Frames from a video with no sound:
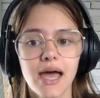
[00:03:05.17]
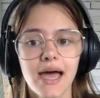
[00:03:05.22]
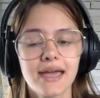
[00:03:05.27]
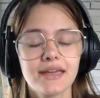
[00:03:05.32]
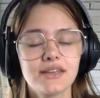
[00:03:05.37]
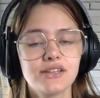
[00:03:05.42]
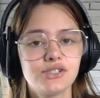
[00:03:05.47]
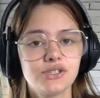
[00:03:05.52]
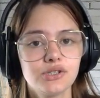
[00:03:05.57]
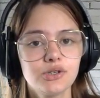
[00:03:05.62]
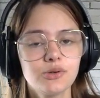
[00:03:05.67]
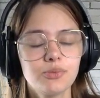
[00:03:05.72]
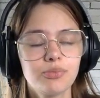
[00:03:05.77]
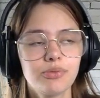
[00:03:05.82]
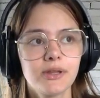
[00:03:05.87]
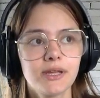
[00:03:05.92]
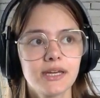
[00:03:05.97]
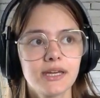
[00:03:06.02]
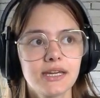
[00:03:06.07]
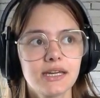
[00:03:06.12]
I do
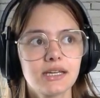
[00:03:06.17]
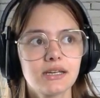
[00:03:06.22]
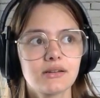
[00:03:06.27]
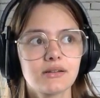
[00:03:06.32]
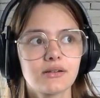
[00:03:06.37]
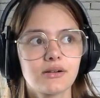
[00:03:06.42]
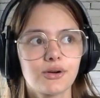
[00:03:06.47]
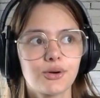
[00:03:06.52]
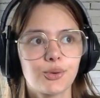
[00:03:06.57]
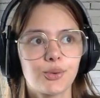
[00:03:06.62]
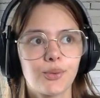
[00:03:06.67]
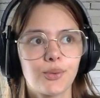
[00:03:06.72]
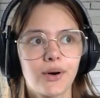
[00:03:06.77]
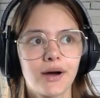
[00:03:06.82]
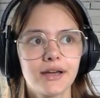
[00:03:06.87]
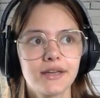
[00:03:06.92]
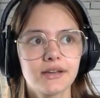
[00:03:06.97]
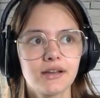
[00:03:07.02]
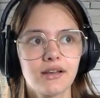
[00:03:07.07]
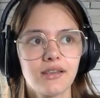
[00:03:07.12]
play it
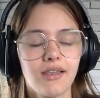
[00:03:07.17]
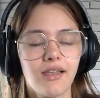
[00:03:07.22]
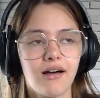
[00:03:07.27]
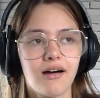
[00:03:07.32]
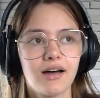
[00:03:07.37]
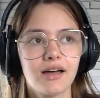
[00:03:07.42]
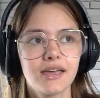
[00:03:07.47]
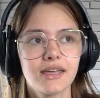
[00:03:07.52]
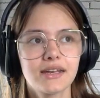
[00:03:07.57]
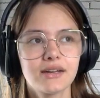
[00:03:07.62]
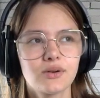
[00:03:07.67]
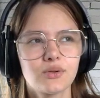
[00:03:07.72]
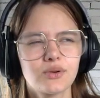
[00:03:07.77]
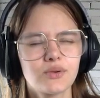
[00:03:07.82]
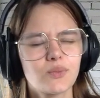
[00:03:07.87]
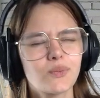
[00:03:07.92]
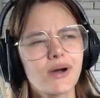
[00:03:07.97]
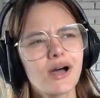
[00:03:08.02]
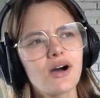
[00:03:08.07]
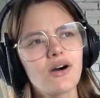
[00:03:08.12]
quite a lot, or
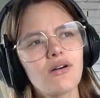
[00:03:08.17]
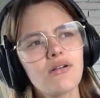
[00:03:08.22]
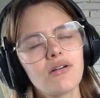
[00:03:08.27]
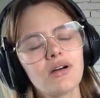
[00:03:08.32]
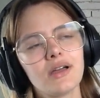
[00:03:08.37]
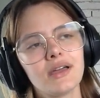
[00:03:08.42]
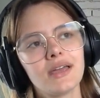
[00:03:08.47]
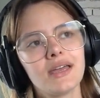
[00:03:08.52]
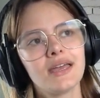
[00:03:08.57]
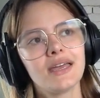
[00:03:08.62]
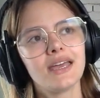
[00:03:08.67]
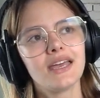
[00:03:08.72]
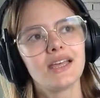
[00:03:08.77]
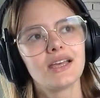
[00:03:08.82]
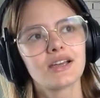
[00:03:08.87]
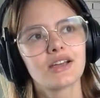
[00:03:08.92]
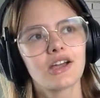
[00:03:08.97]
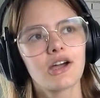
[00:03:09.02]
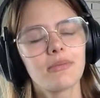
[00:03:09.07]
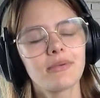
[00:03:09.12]
well,
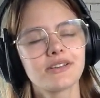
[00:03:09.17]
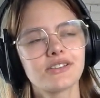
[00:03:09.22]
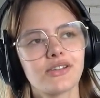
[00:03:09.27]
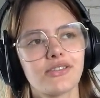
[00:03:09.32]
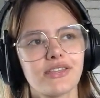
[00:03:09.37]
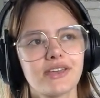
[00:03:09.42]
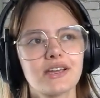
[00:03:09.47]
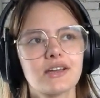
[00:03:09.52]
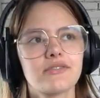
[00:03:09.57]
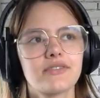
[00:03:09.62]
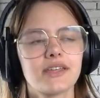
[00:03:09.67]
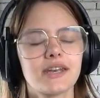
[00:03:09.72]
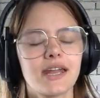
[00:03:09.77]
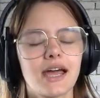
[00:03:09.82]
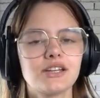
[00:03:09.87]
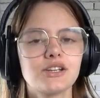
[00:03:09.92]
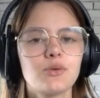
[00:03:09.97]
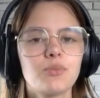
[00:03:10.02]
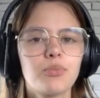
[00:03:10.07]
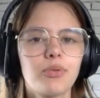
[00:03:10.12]
coming to think of it,
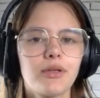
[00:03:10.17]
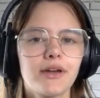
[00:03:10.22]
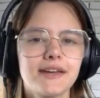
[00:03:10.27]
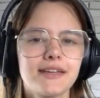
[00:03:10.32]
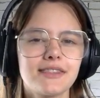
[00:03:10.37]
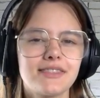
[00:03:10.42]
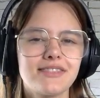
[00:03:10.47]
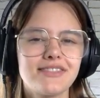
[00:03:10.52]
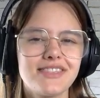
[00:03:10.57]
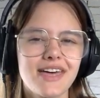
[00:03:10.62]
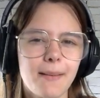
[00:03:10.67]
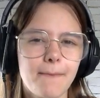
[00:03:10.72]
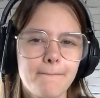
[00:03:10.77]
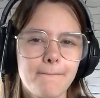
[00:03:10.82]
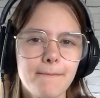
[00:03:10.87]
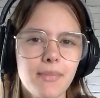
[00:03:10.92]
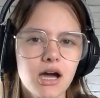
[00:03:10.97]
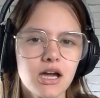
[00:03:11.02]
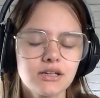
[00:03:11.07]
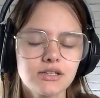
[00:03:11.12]
I don't play it
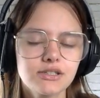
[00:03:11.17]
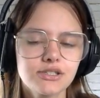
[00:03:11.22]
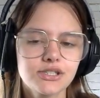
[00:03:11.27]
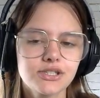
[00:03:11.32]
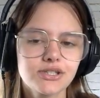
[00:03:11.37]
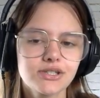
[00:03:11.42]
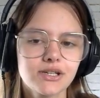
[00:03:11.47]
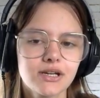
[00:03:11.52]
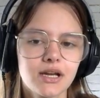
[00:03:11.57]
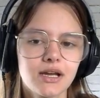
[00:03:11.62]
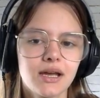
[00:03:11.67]
that much.